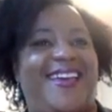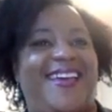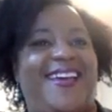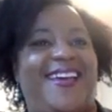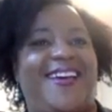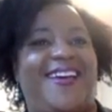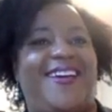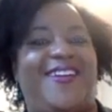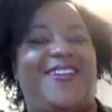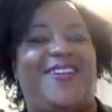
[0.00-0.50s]

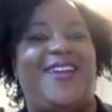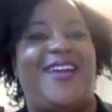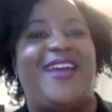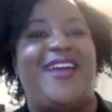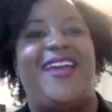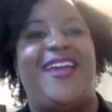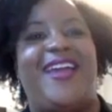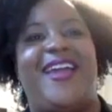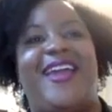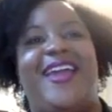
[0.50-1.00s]

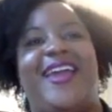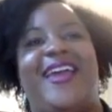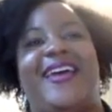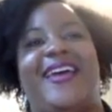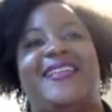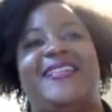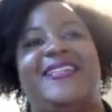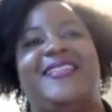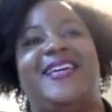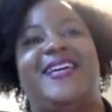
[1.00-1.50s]
Okay,
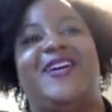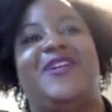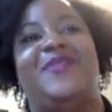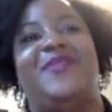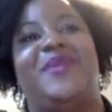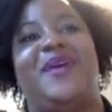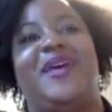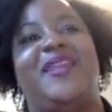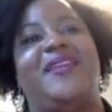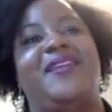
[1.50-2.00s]
and
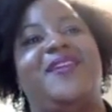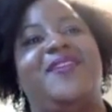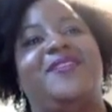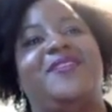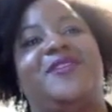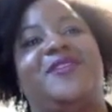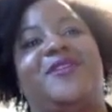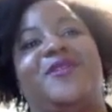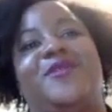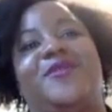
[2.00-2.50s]
then
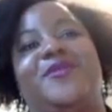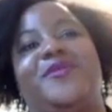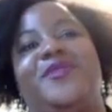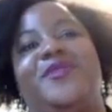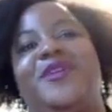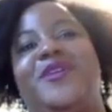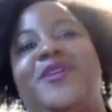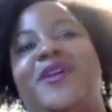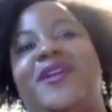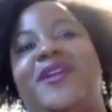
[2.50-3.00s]
also
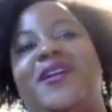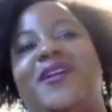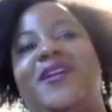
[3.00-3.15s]
you can click